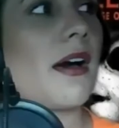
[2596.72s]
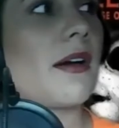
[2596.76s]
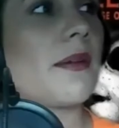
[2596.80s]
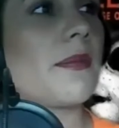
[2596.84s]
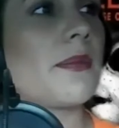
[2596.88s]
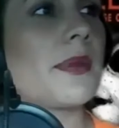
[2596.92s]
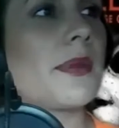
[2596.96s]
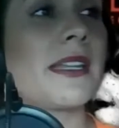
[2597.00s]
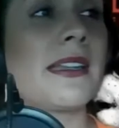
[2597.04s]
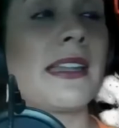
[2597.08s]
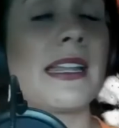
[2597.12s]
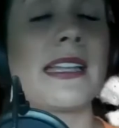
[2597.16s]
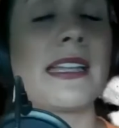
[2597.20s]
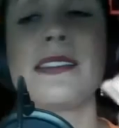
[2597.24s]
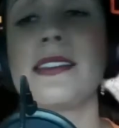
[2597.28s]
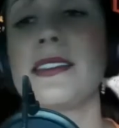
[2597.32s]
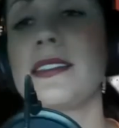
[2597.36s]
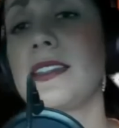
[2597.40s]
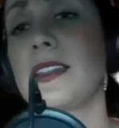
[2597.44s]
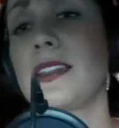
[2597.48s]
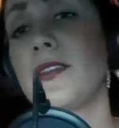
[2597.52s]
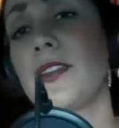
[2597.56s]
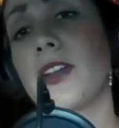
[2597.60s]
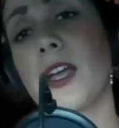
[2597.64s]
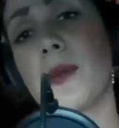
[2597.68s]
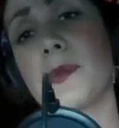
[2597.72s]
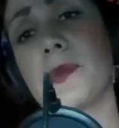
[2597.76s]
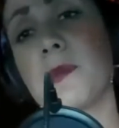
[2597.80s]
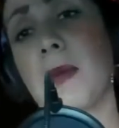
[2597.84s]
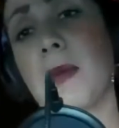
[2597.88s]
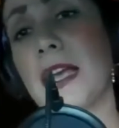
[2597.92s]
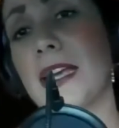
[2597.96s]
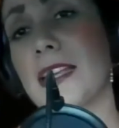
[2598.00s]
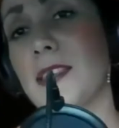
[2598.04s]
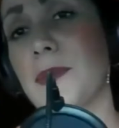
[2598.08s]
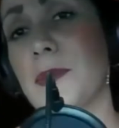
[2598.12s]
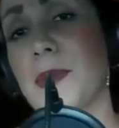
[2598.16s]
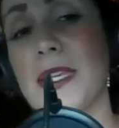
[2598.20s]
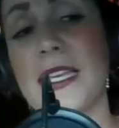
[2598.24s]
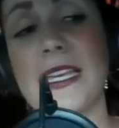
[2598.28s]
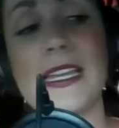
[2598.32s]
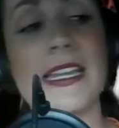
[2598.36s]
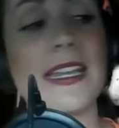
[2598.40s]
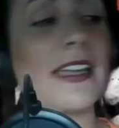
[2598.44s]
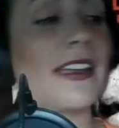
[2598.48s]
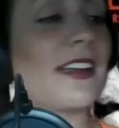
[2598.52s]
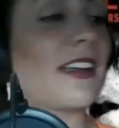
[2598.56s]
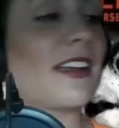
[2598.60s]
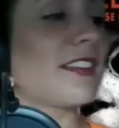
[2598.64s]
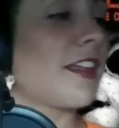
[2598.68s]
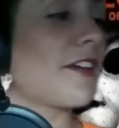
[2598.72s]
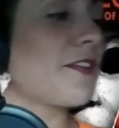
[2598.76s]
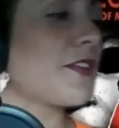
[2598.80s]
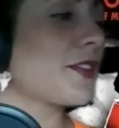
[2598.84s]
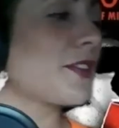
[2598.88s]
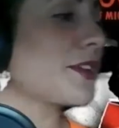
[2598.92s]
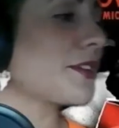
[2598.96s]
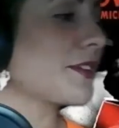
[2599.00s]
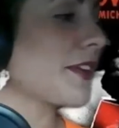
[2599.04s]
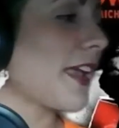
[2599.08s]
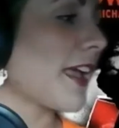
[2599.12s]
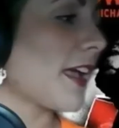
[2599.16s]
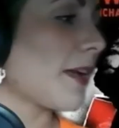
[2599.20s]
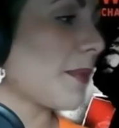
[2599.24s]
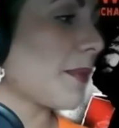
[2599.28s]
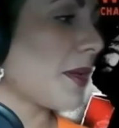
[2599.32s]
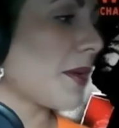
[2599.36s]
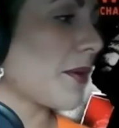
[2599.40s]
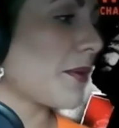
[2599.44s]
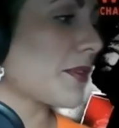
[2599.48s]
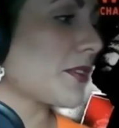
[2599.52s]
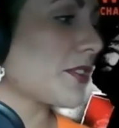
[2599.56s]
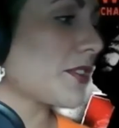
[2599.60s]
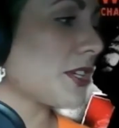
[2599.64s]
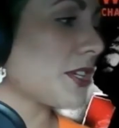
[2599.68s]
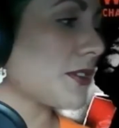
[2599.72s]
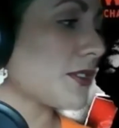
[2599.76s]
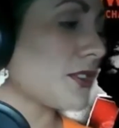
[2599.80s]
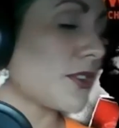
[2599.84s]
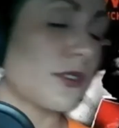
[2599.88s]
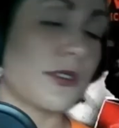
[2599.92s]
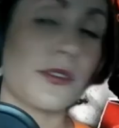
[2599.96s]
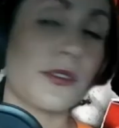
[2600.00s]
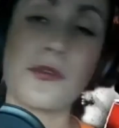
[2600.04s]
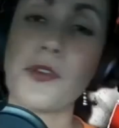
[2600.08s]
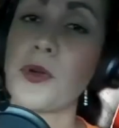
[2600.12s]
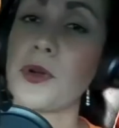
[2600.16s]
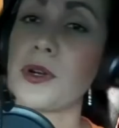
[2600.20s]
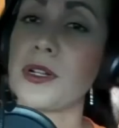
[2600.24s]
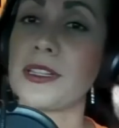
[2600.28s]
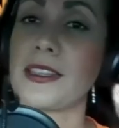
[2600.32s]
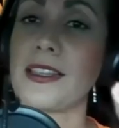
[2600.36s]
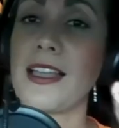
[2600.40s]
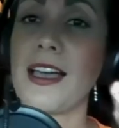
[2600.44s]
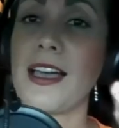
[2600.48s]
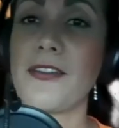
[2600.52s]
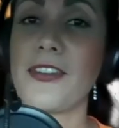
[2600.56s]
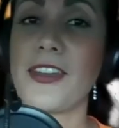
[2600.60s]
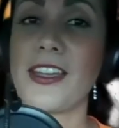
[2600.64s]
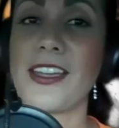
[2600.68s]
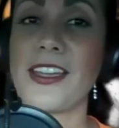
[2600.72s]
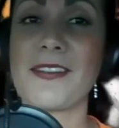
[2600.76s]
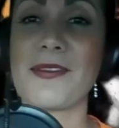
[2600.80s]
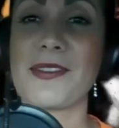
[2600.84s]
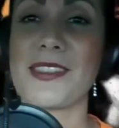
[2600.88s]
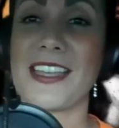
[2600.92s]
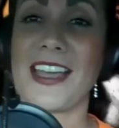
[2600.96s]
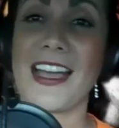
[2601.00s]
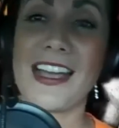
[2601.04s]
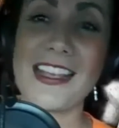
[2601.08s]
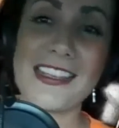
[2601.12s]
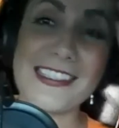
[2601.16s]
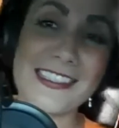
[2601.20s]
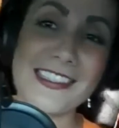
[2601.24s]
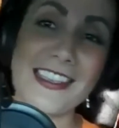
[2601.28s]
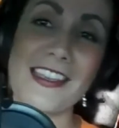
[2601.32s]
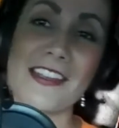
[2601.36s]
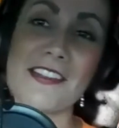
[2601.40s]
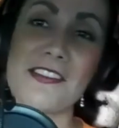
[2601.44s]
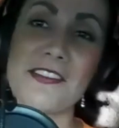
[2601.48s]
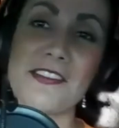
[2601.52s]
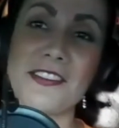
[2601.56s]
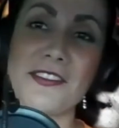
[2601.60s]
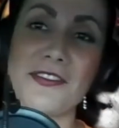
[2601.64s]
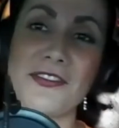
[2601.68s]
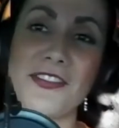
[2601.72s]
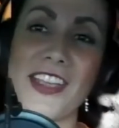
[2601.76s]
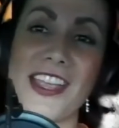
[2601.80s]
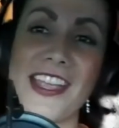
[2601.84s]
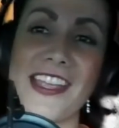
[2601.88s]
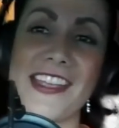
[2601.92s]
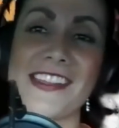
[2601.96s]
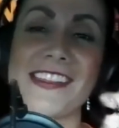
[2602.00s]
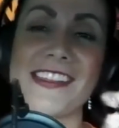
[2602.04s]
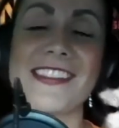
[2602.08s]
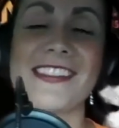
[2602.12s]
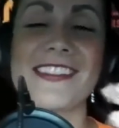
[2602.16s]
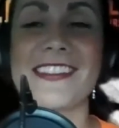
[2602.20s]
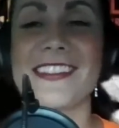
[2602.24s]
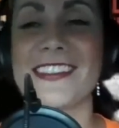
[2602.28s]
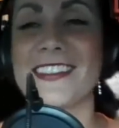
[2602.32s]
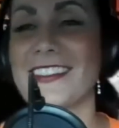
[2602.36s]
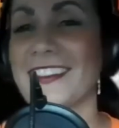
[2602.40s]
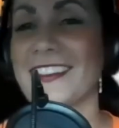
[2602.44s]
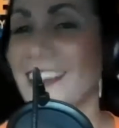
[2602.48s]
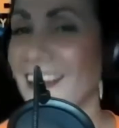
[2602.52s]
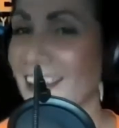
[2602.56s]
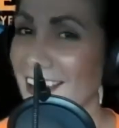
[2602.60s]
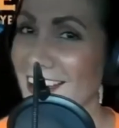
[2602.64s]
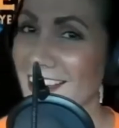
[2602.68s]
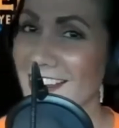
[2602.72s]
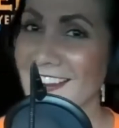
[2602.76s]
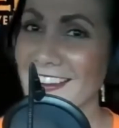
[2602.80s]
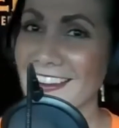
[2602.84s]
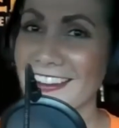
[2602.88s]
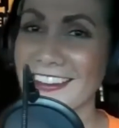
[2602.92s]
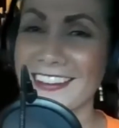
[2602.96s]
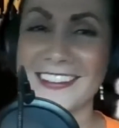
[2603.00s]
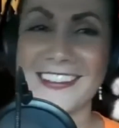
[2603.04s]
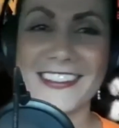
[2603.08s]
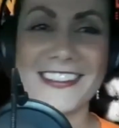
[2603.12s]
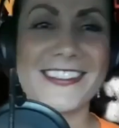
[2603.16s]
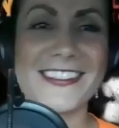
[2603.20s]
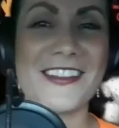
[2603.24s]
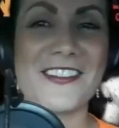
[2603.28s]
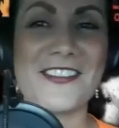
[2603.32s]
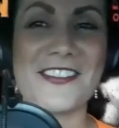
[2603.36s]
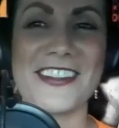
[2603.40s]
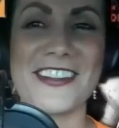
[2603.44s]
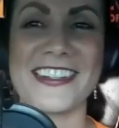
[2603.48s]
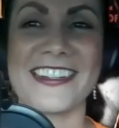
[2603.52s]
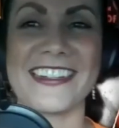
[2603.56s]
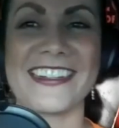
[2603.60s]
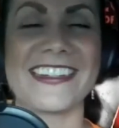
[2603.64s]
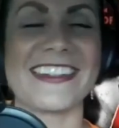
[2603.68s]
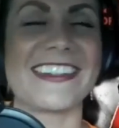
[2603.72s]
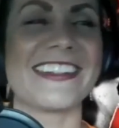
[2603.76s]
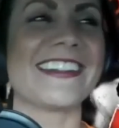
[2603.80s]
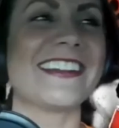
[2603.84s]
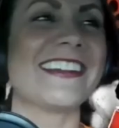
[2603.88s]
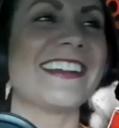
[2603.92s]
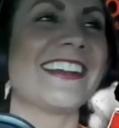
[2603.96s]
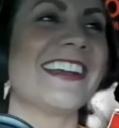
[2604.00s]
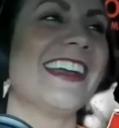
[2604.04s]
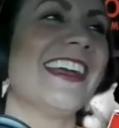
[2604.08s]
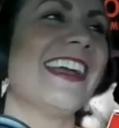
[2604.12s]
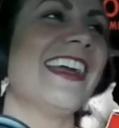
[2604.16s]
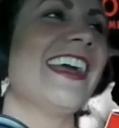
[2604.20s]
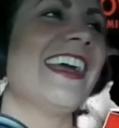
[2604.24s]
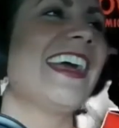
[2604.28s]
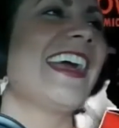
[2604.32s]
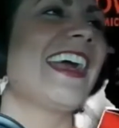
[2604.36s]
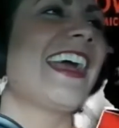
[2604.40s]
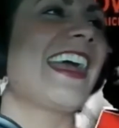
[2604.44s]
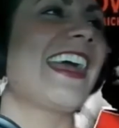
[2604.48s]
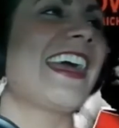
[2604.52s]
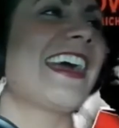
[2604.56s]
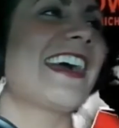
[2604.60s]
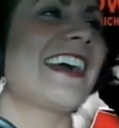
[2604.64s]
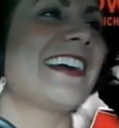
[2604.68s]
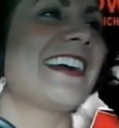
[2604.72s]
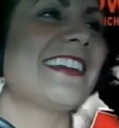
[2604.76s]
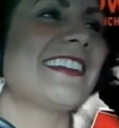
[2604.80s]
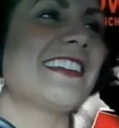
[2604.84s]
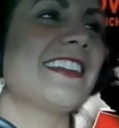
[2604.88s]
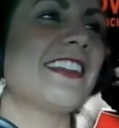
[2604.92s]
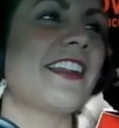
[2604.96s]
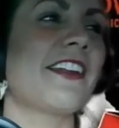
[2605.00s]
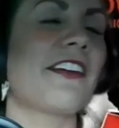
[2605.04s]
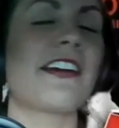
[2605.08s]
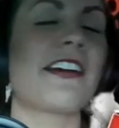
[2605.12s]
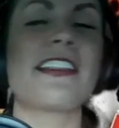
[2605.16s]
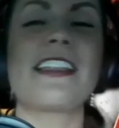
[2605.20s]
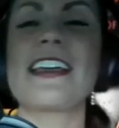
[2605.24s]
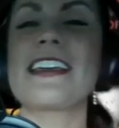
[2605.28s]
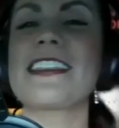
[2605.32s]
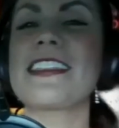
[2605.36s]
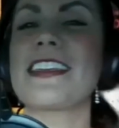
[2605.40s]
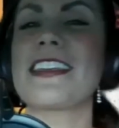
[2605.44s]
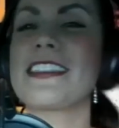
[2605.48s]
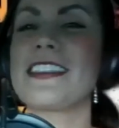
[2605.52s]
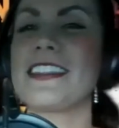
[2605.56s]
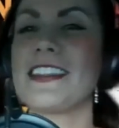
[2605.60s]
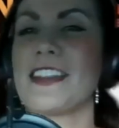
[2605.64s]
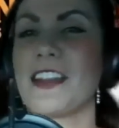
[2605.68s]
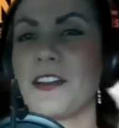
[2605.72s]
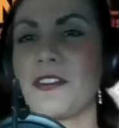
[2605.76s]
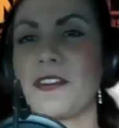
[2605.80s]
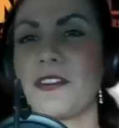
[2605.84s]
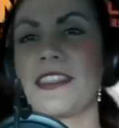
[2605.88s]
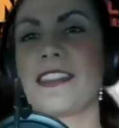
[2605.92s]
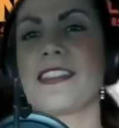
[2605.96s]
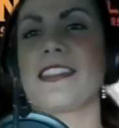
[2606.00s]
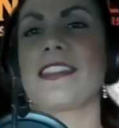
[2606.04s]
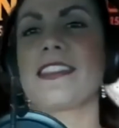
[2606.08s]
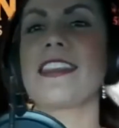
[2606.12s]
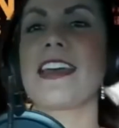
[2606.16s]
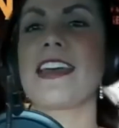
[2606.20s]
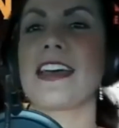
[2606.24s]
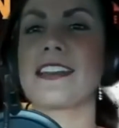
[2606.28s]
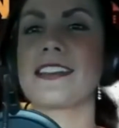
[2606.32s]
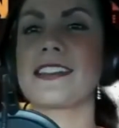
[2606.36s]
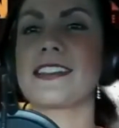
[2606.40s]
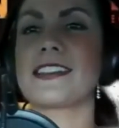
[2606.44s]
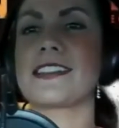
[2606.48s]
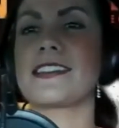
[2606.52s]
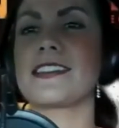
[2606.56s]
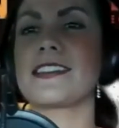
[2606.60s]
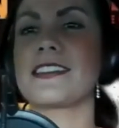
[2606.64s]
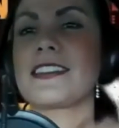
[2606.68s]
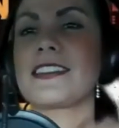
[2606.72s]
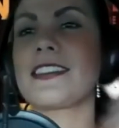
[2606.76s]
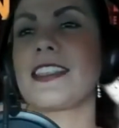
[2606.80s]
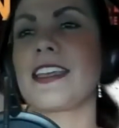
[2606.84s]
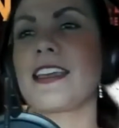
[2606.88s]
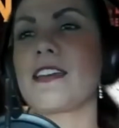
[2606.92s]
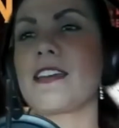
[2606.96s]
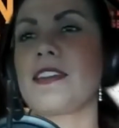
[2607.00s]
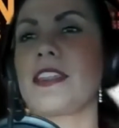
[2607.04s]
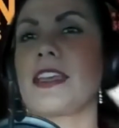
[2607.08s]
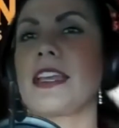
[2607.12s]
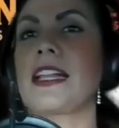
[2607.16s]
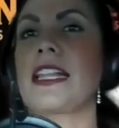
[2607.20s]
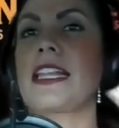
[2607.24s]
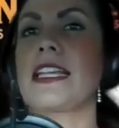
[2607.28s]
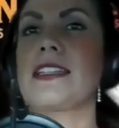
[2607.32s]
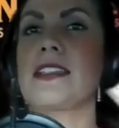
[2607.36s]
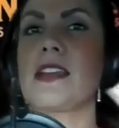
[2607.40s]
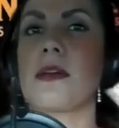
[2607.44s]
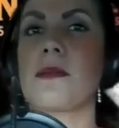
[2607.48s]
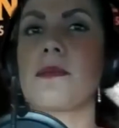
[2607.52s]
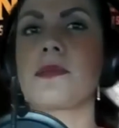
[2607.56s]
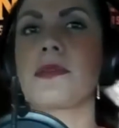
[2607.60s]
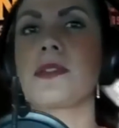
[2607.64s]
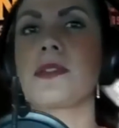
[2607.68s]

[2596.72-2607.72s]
but Nancy Steven comes back at the beginning. I love the little cameo with Joseph Gordon-Levitt with the ice skate in his face. Oh, so good. And I like that. That they cleaned up